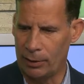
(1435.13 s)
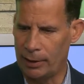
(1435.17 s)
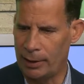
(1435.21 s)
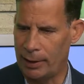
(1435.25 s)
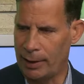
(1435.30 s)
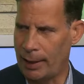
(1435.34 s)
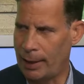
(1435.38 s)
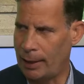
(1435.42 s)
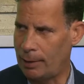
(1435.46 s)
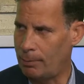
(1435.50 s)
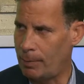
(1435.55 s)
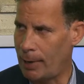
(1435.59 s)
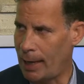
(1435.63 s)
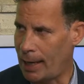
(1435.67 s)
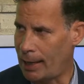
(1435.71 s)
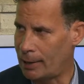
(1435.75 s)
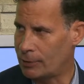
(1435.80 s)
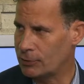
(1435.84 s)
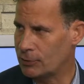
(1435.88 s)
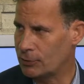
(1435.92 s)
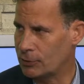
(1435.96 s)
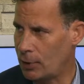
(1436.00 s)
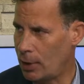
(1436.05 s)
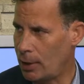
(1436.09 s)
that had
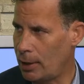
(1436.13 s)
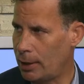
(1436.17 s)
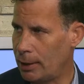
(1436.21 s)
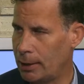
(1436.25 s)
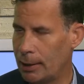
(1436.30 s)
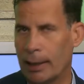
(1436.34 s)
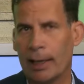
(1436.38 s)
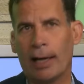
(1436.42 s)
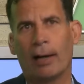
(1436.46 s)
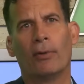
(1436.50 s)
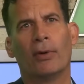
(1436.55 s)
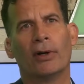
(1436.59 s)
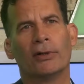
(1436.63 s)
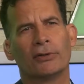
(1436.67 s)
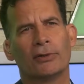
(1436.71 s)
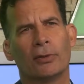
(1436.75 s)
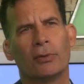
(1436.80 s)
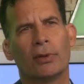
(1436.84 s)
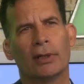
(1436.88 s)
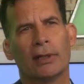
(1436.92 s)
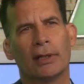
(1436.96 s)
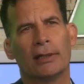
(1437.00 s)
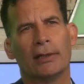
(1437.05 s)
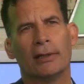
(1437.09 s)
masks on and I wasn't
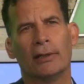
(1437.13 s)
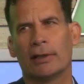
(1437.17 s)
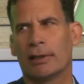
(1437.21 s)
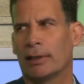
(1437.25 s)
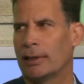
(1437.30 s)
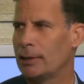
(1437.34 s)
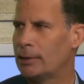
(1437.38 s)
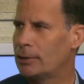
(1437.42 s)
really looking